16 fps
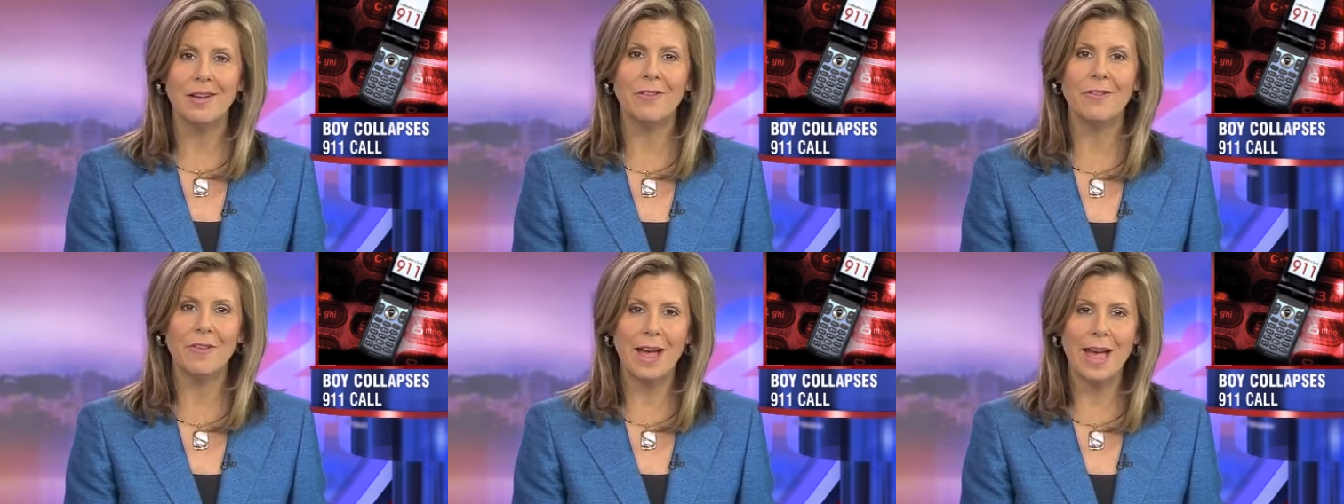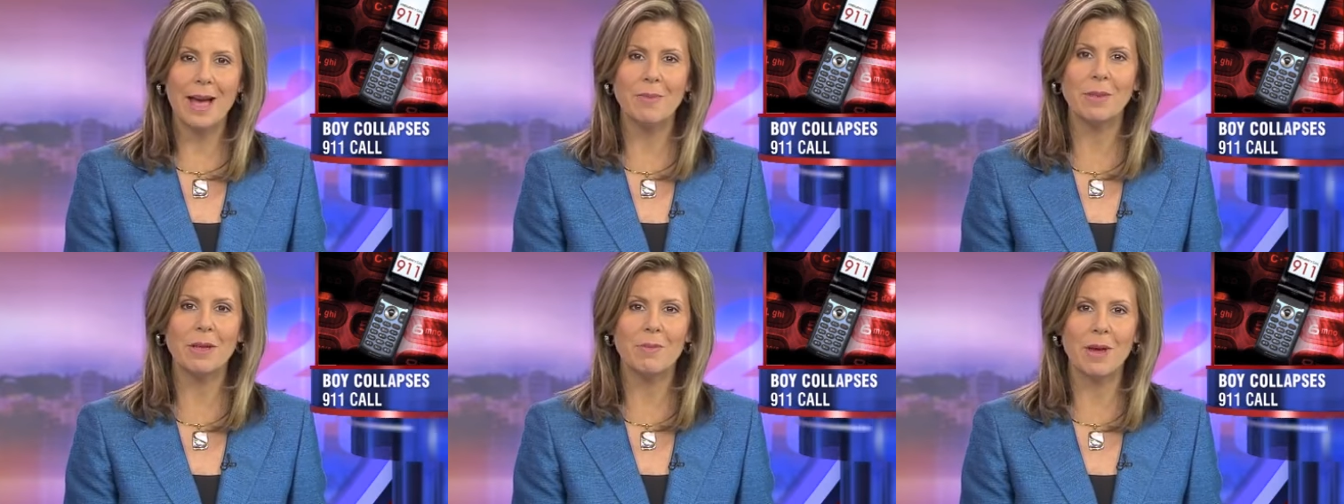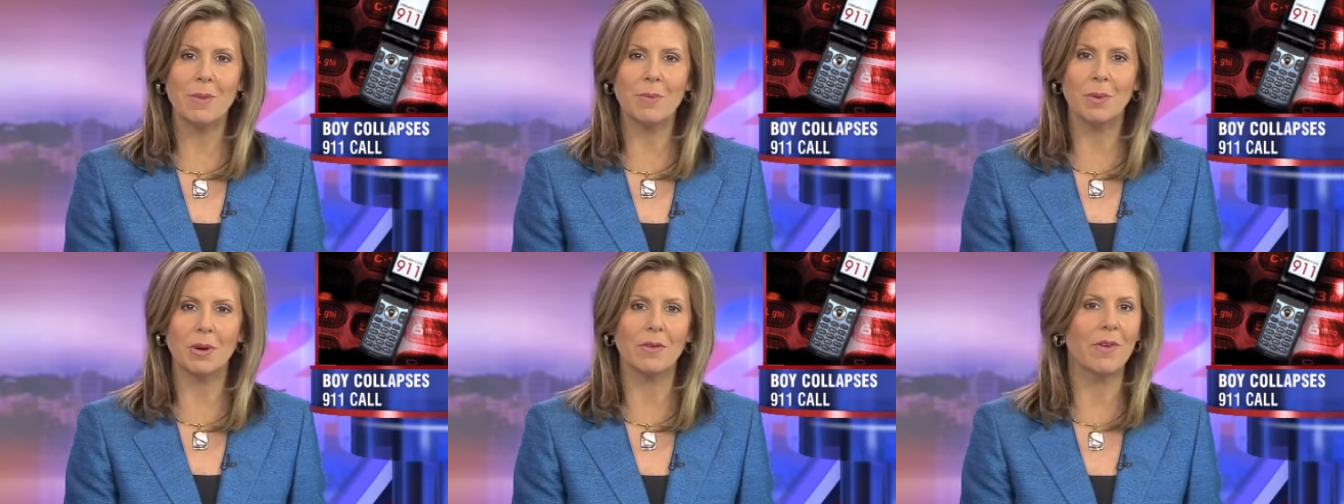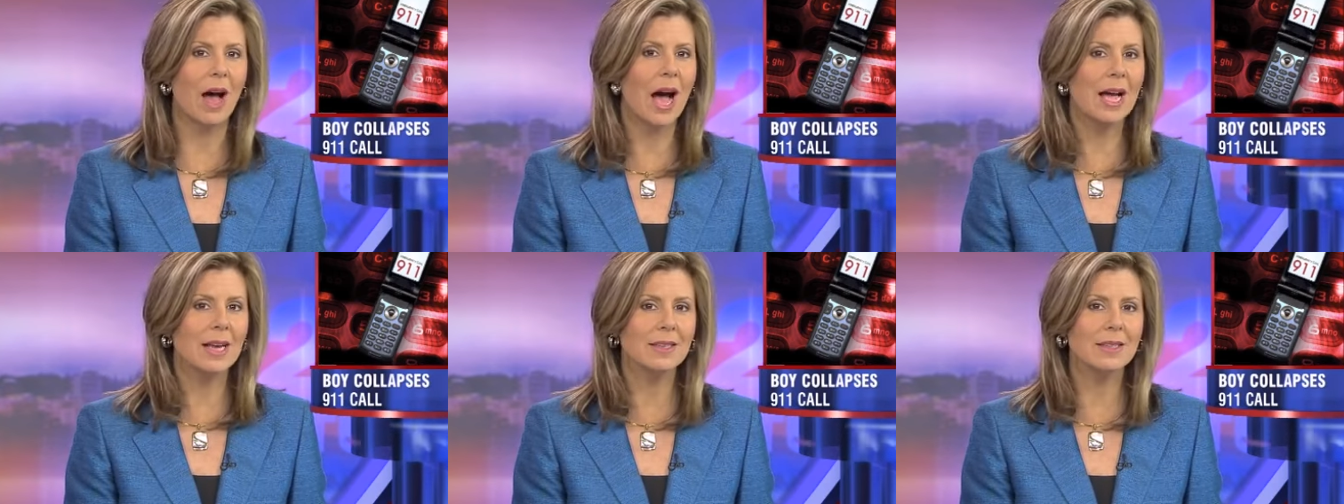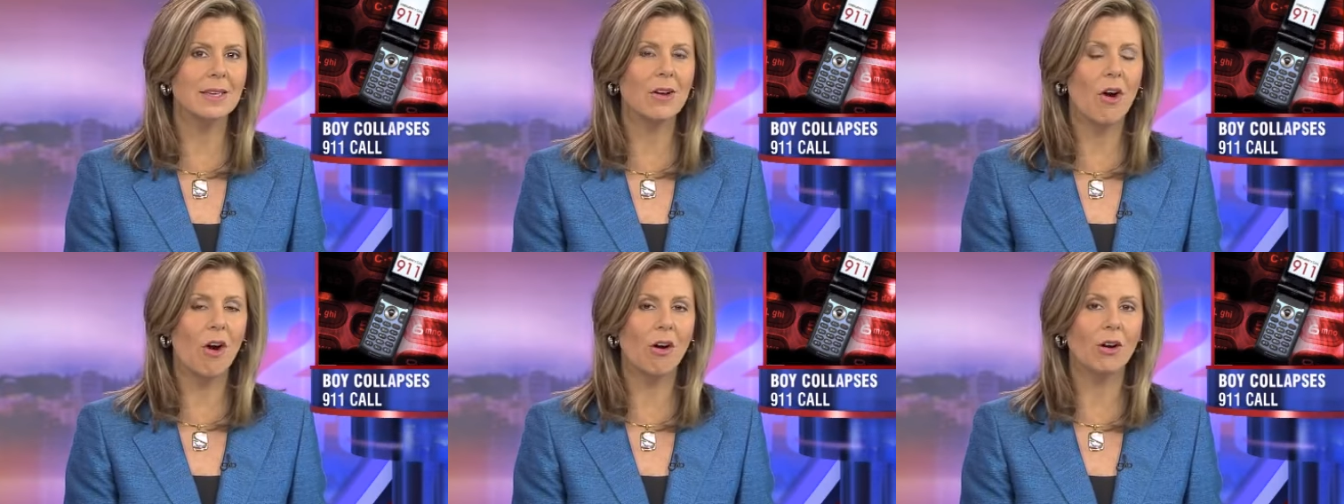A family member of
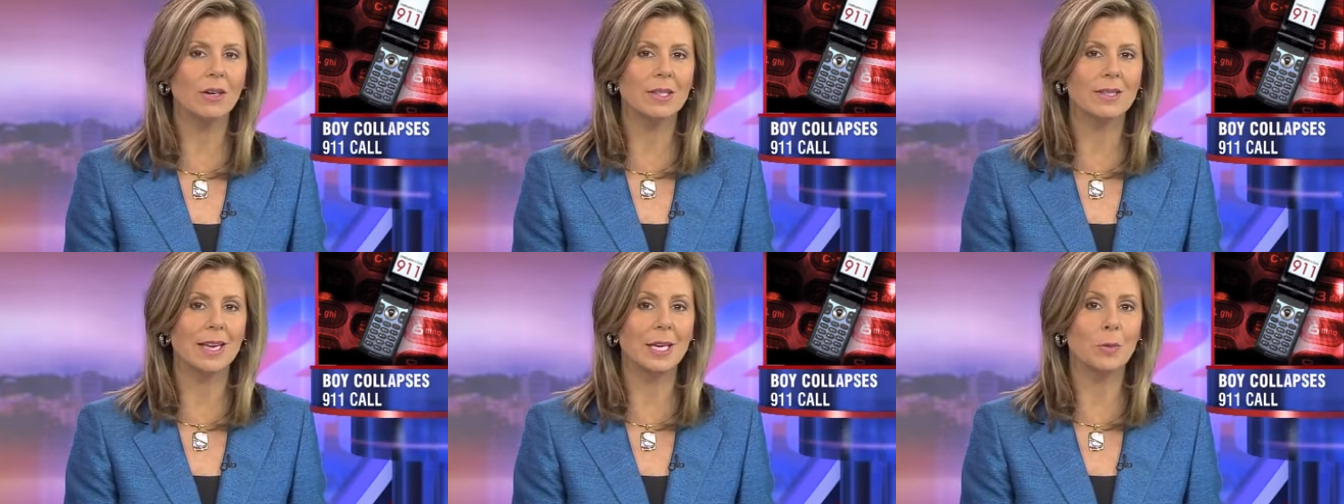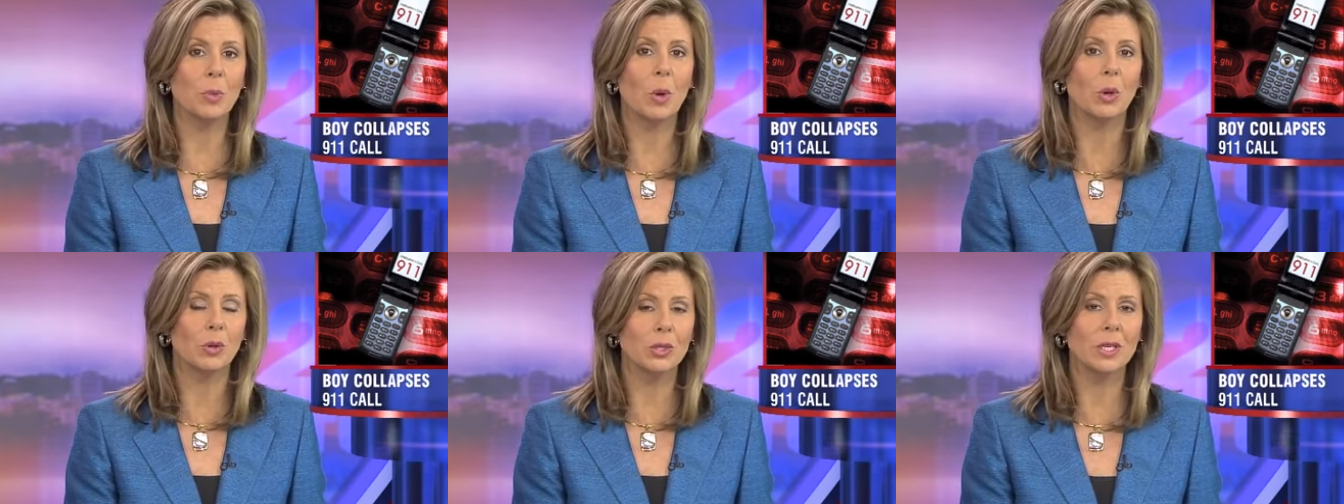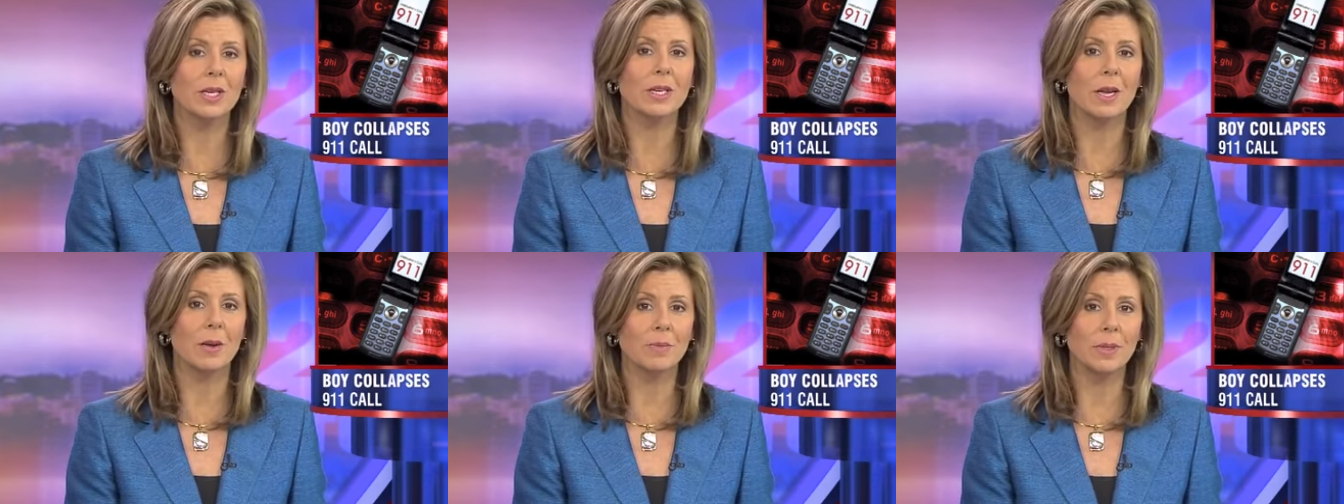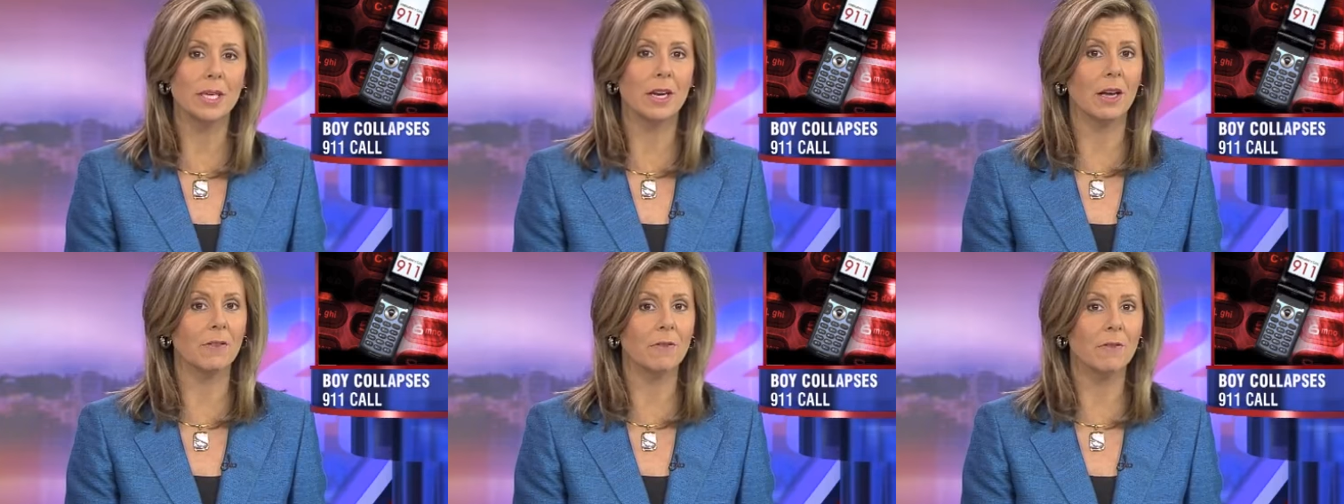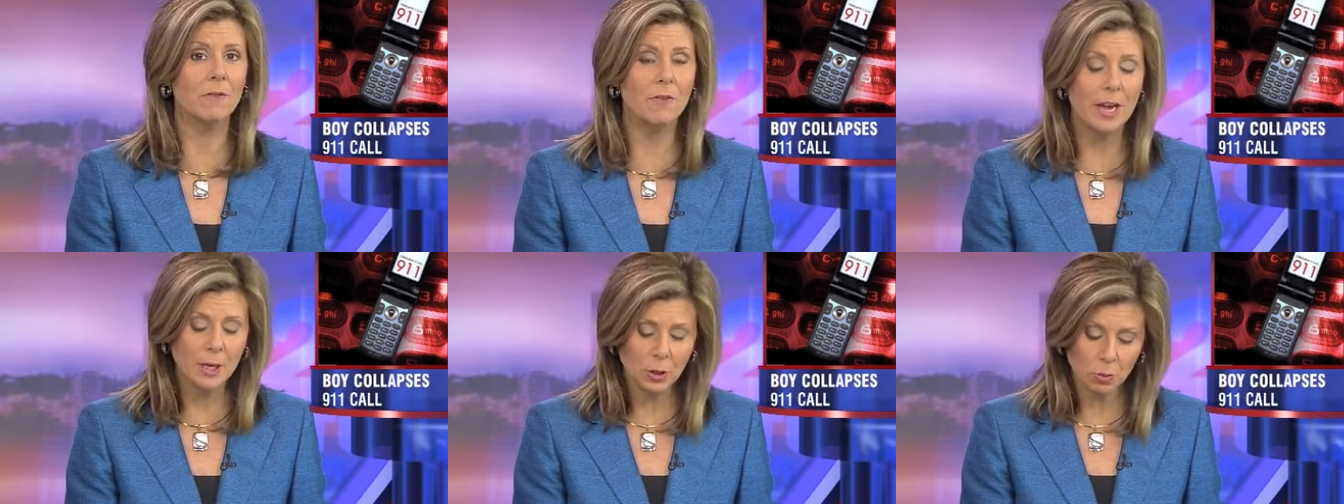Isaac Arzate posted an update on
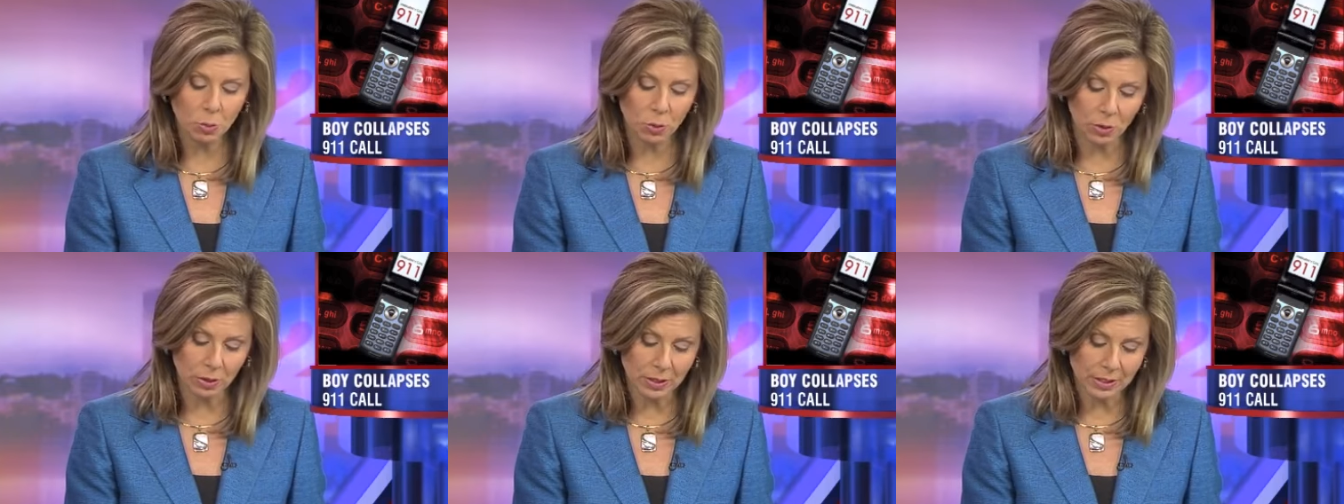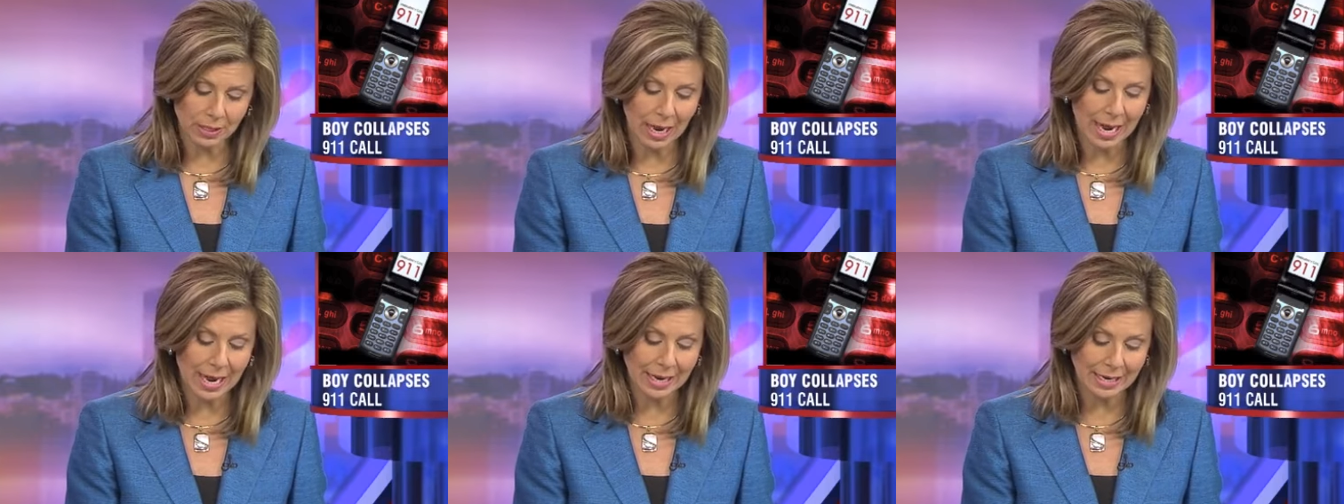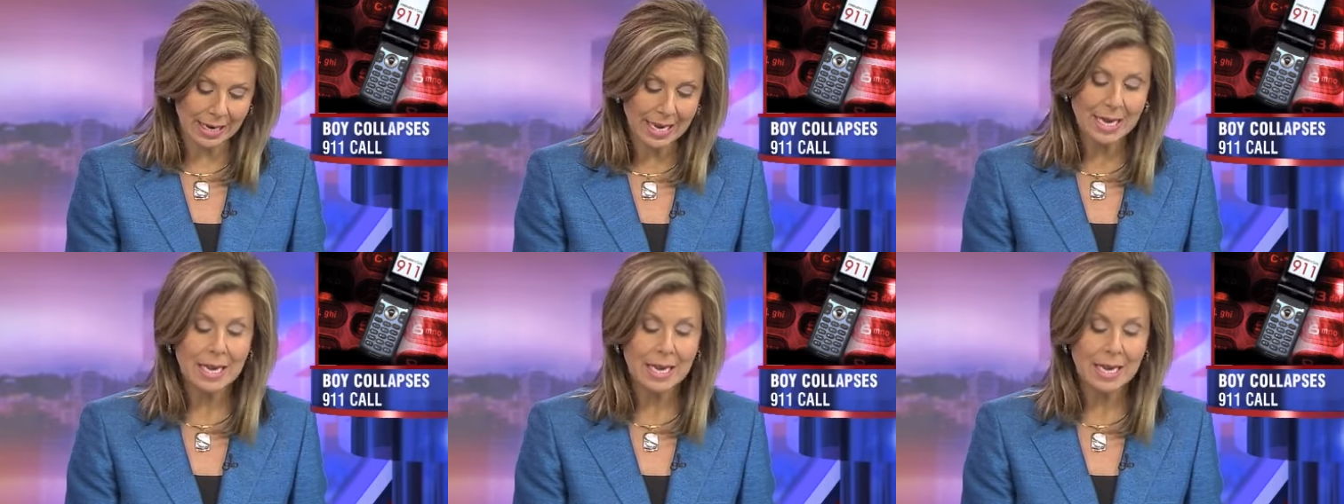Facebook saying